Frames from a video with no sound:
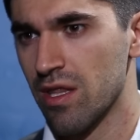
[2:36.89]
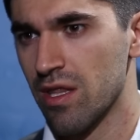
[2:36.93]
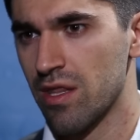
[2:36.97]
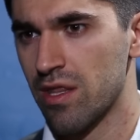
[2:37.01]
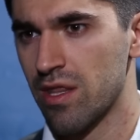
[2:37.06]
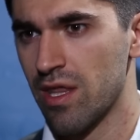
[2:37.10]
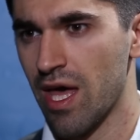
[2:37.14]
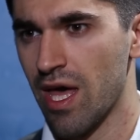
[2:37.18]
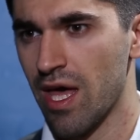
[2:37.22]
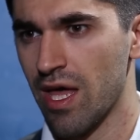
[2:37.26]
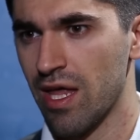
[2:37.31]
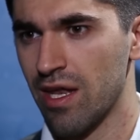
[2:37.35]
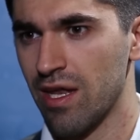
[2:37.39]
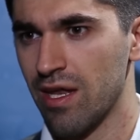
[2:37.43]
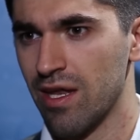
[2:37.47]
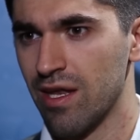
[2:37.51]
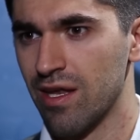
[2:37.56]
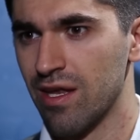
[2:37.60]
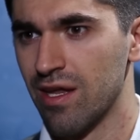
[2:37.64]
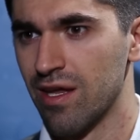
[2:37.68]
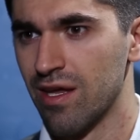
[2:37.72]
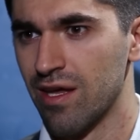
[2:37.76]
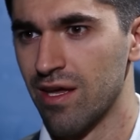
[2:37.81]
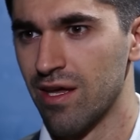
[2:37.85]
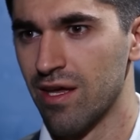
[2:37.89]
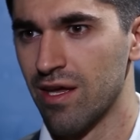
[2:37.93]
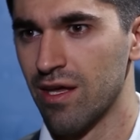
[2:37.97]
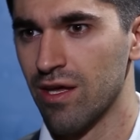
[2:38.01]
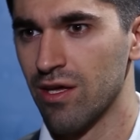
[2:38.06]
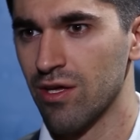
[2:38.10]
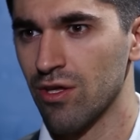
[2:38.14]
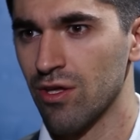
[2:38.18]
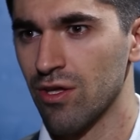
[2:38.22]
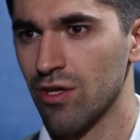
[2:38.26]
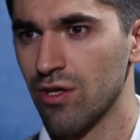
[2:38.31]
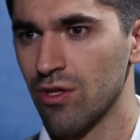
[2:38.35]
Then
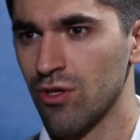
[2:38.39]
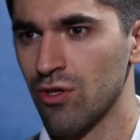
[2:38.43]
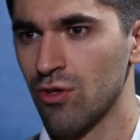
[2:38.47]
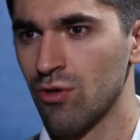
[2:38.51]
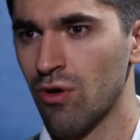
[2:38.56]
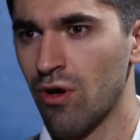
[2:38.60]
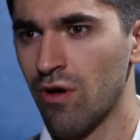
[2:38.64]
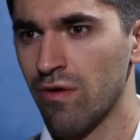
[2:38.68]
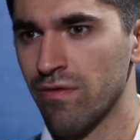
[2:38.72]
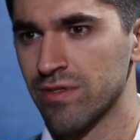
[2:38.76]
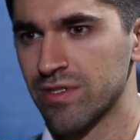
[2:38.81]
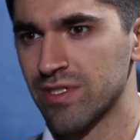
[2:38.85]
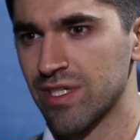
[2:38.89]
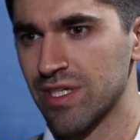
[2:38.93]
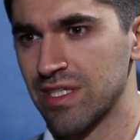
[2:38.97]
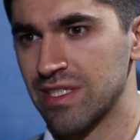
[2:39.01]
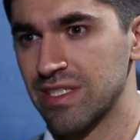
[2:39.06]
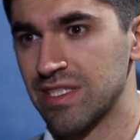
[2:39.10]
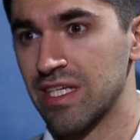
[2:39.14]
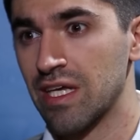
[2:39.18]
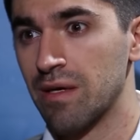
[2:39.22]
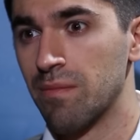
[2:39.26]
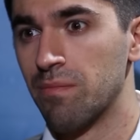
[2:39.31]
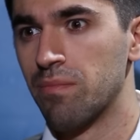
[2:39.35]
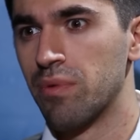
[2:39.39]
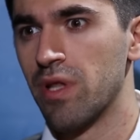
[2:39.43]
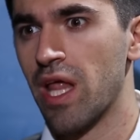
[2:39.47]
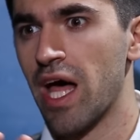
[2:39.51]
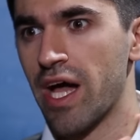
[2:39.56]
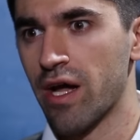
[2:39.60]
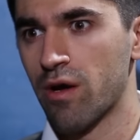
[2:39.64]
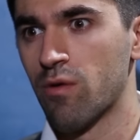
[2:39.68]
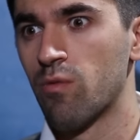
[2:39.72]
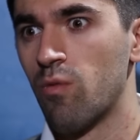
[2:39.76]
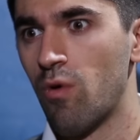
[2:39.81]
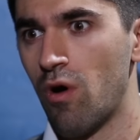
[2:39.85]
you all of a sudden see a
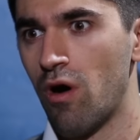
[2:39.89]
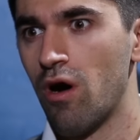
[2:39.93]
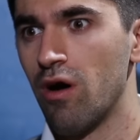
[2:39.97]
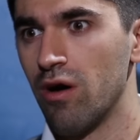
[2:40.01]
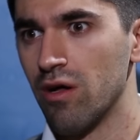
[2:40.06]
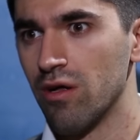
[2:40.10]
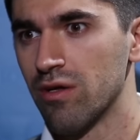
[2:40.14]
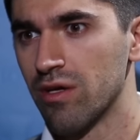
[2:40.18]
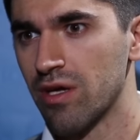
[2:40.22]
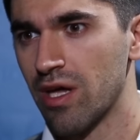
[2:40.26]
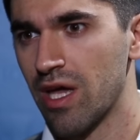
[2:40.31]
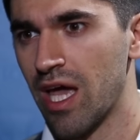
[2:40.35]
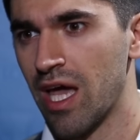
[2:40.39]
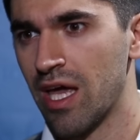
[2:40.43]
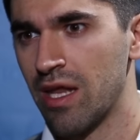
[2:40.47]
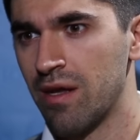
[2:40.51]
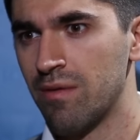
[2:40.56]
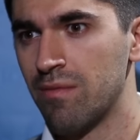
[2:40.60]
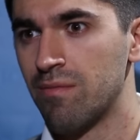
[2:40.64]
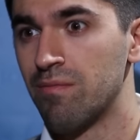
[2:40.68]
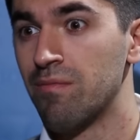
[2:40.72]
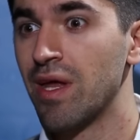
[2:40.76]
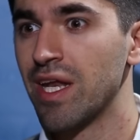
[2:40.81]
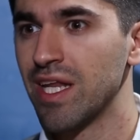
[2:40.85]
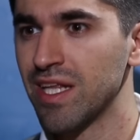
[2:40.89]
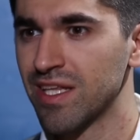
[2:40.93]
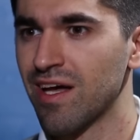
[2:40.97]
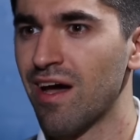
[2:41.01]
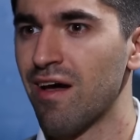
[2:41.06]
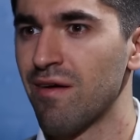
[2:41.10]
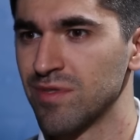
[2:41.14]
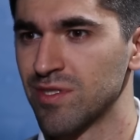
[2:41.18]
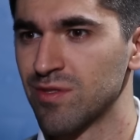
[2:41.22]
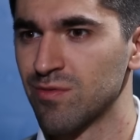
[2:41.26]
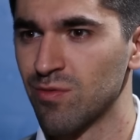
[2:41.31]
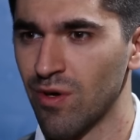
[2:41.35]
black wall. And many
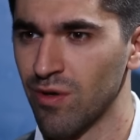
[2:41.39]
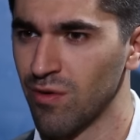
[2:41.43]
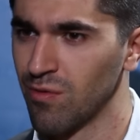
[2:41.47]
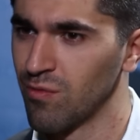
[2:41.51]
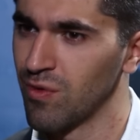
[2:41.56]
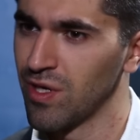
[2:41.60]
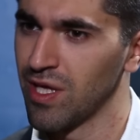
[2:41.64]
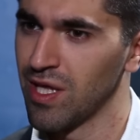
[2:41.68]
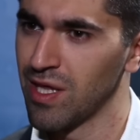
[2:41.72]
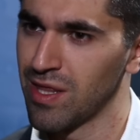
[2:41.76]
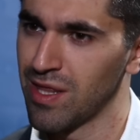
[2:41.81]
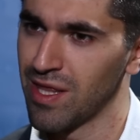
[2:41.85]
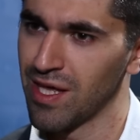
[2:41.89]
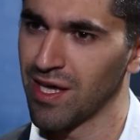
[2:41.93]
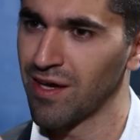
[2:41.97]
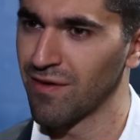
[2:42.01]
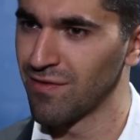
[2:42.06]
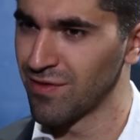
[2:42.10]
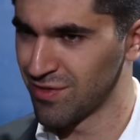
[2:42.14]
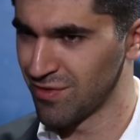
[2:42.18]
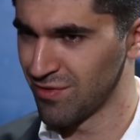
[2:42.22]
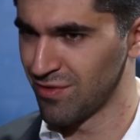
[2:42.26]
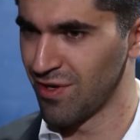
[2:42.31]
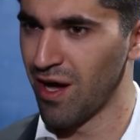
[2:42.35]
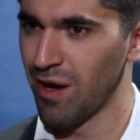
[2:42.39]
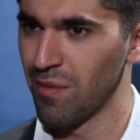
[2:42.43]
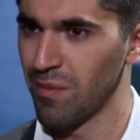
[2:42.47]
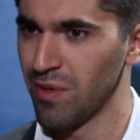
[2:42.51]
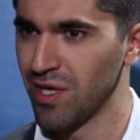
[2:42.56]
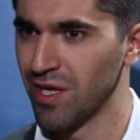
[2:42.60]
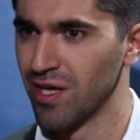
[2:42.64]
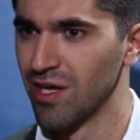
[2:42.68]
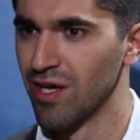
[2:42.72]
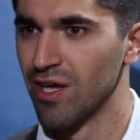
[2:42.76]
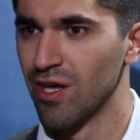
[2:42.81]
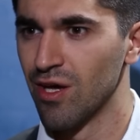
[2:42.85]
times when we think of a
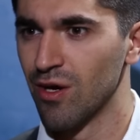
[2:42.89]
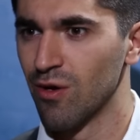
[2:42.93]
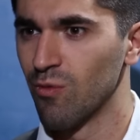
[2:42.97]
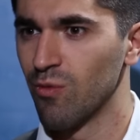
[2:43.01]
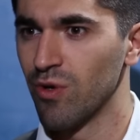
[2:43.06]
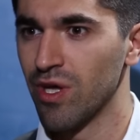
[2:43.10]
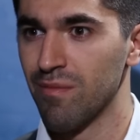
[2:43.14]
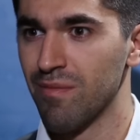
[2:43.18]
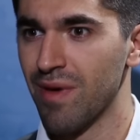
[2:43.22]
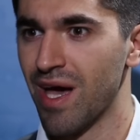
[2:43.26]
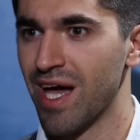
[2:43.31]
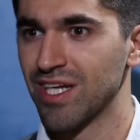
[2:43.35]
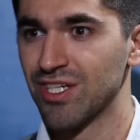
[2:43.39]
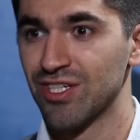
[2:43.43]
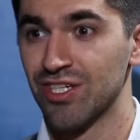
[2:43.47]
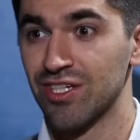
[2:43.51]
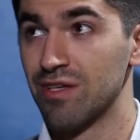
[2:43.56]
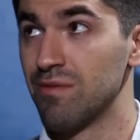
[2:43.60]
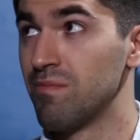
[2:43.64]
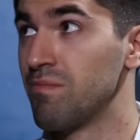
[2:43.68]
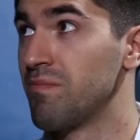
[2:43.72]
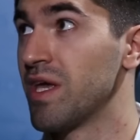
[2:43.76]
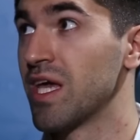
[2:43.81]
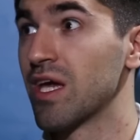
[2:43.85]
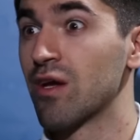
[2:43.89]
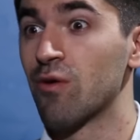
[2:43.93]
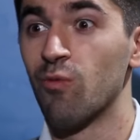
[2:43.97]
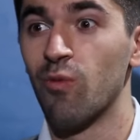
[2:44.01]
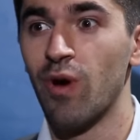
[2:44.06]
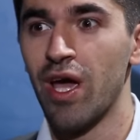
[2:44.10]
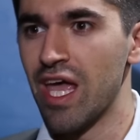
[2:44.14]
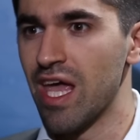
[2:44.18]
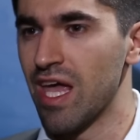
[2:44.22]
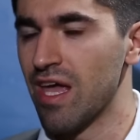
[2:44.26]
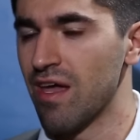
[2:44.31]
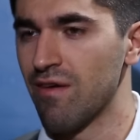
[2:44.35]
tsunami, we imagine a big
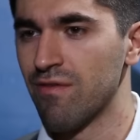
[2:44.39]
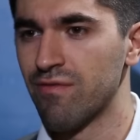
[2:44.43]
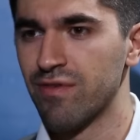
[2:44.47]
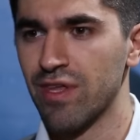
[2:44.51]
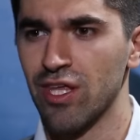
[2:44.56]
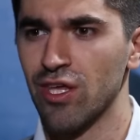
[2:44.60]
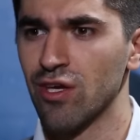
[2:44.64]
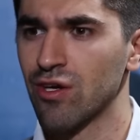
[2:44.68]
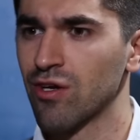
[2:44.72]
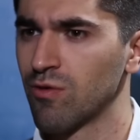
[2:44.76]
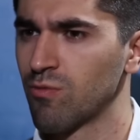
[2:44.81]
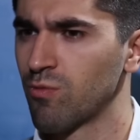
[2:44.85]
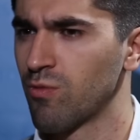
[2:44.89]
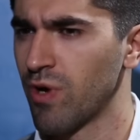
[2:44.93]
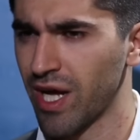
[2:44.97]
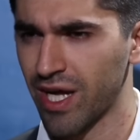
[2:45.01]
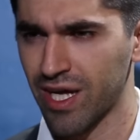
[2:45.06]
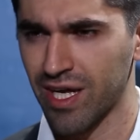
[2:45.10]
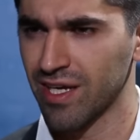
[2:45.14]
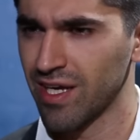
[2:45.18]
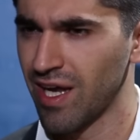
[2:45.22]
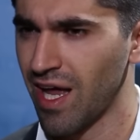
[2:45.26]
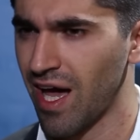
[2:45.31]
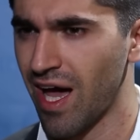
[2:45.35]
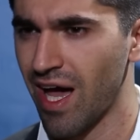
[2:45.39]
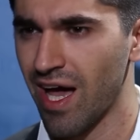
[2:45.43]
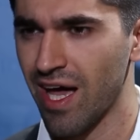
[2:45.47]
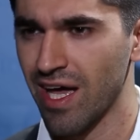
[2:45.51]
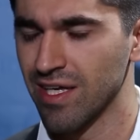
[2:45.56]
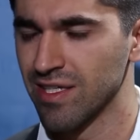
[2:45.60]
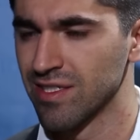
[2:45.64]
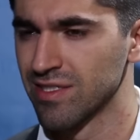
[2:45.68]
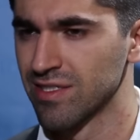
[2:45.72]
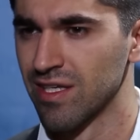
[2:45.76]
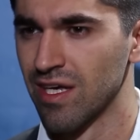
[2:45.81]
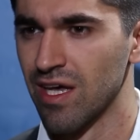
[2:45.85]
wave that you can
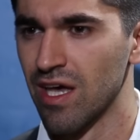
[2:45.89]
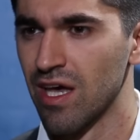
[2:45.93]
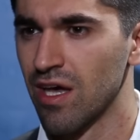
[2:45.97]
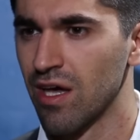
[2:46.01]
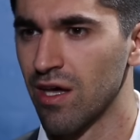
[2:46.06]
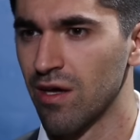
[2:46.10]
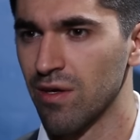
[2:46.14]
recognize.